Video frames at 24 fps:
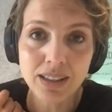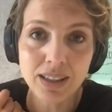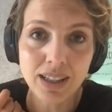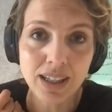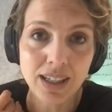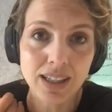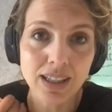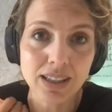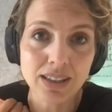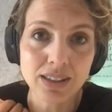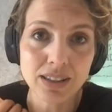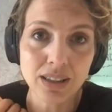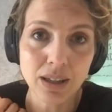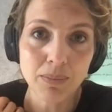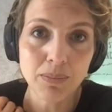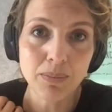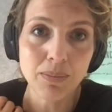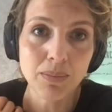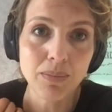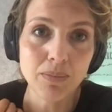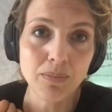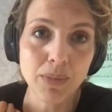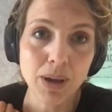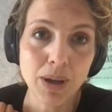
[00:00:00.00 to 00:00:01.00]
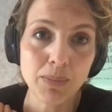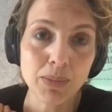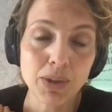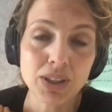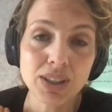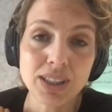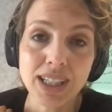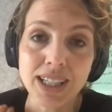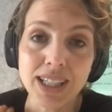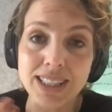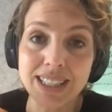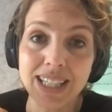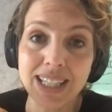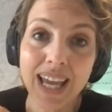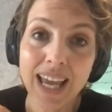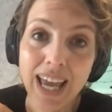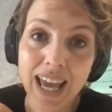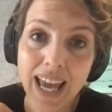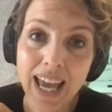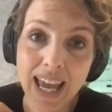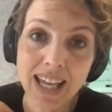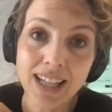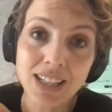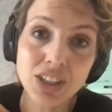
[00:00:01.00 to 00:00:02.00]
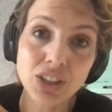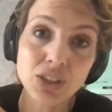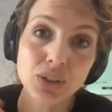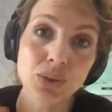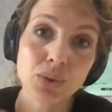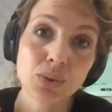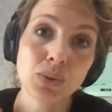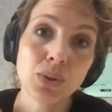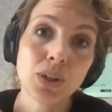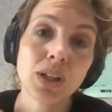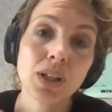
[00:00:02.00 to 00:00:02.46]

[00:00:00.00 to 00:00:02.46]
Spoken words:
that some member states had to